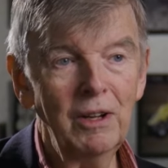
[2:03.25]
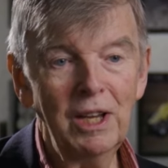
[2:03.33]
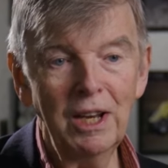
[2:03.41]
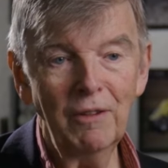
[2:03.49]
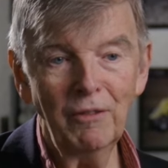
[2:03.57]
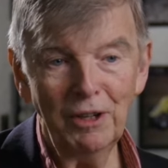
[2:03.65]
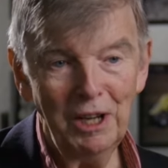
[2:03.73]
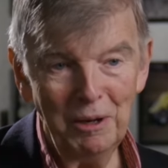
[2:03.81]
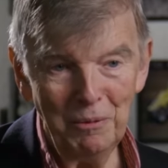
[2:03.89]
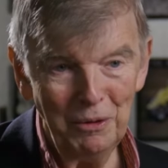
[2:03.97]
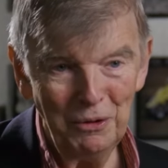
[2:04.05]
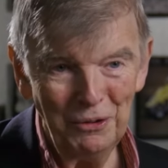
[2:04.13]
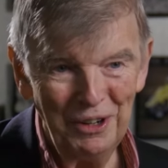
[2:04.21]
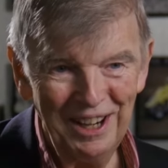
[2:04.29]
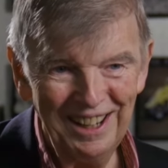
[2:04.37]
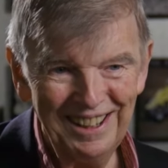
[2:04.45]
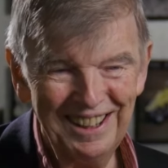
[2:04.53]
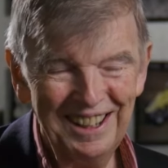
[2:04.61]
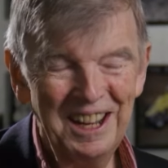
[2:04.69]
he never came to the
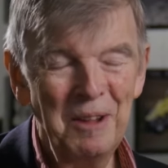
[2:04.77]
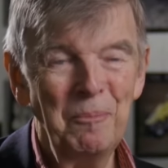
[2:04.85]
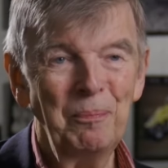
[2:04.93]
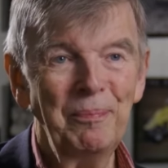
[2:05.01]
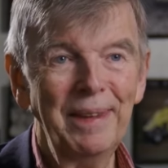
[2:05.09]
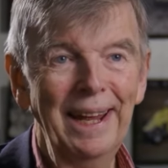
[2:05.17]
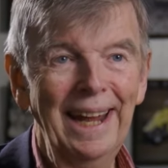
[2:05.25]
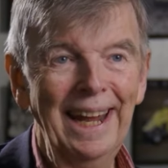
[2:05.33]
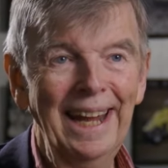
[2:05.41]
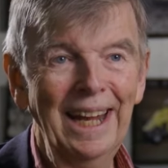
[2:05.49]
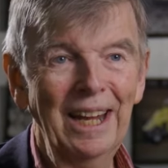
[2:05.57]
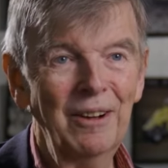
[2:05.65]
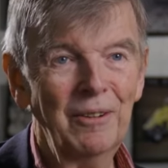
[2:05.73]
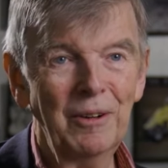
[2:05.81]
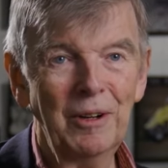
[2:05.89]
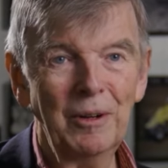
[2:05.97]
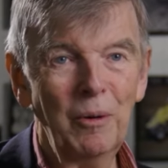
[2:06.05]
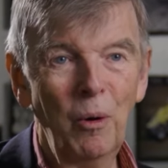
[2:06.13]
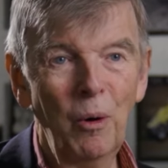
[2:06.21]
track, and
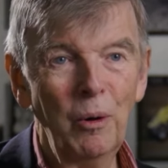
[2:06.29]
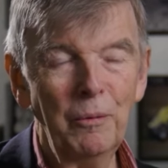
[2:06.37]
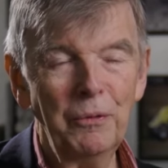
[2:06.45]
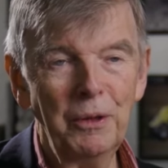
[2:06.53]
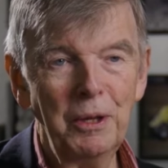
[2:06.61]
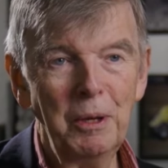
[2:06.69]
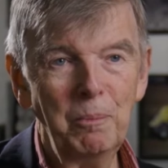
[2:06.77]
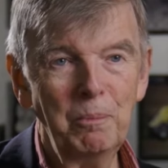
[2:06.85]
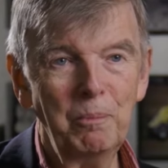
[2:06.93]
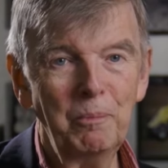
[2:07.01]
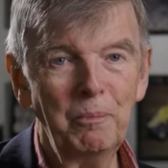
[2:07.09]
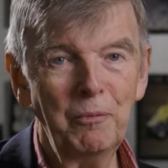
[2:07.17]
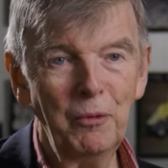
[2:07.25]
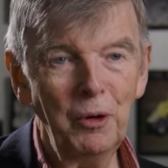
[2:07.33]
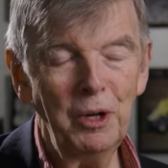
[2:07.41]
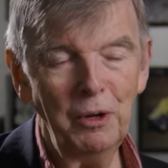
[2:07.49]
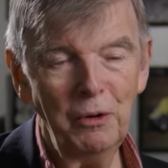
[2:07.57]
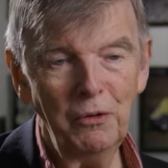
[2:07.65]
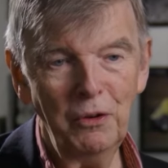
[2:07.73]
all of the
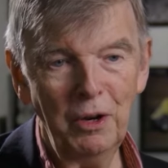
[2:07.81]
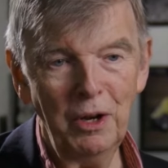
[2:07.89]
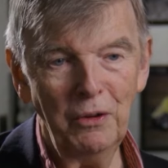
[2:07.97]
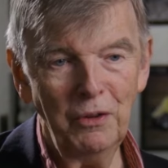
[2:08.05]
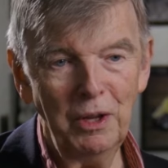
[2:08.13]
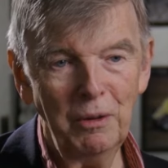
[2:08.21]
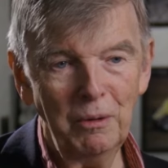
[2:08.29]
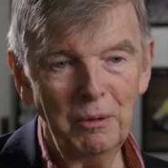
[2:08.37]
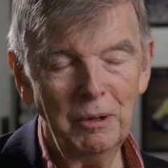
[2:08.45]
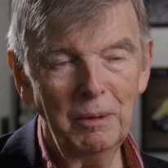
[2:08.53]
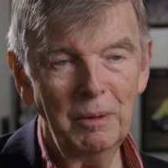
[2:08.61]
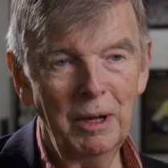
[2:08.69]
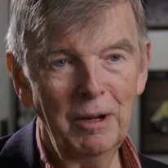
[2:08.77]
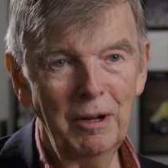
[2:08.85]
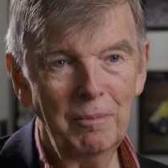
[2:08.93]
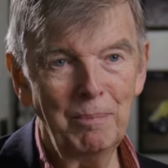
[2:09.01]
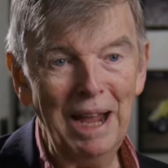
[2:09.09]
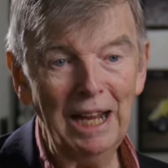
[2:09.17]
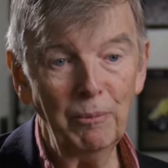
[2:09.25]
footage is either
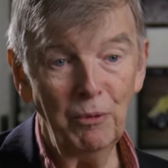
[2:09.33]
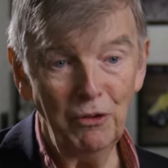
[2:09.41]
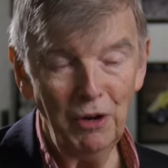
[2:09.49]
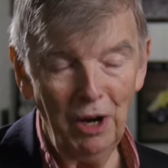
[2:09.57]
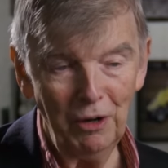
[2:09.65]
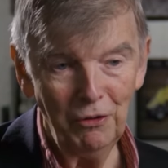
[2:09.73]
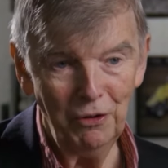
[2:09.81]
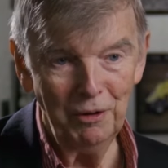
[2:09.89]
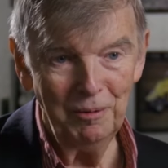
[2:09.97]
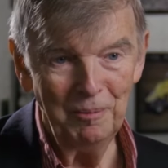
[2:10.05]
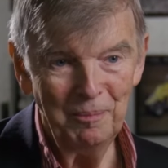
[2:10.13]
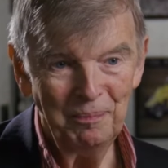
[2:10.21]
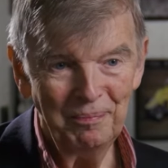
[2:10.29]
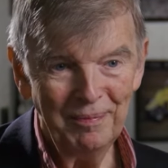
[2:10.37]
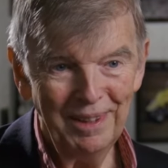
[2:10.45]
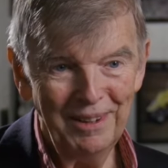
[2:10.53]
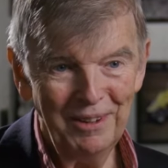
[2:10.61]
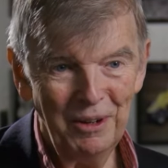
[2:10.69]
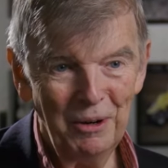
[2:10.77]
back projection,
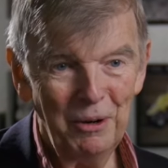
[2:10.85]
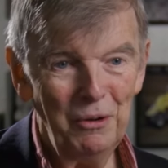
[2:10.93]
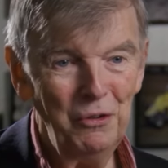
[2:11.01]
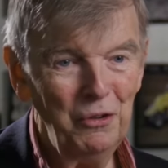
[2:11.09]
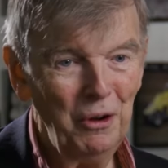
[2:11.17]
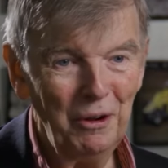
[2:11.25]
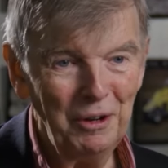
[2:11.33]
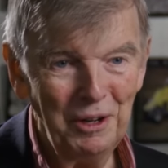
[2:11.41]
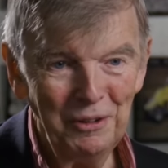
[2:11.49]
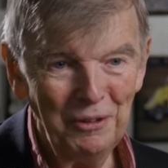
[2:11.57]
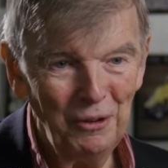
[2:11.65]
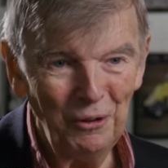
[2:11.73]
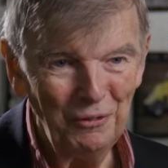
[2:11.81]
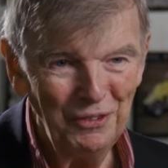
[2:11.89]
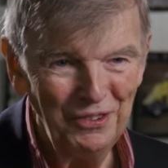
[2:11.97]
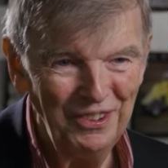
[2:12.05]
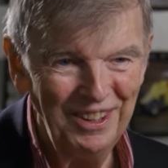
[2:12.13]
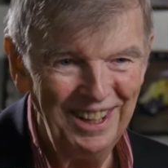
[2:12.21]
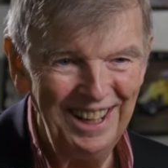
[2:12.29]
shot in Culver
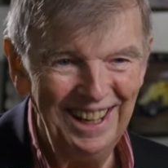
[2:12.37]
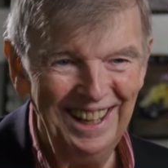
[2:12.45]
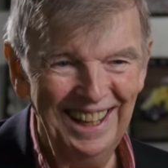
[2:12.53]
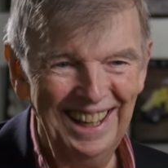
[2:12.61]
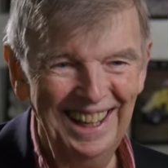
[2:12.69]
City,